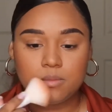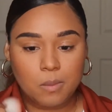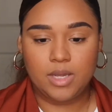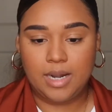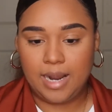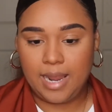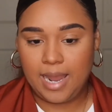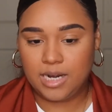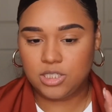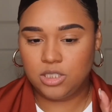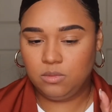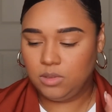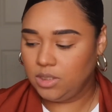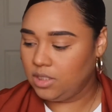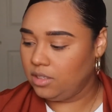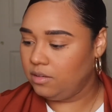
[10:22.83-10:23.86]
And I actually
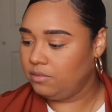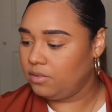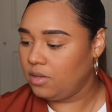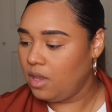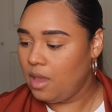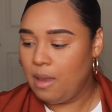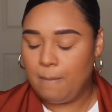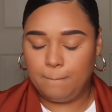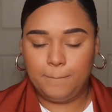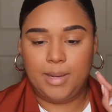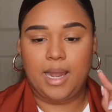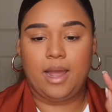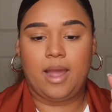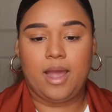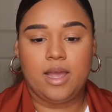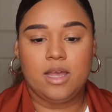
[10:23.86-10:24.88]
wanna give
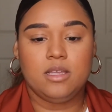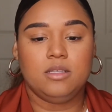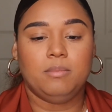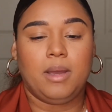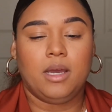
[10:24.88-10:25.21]
my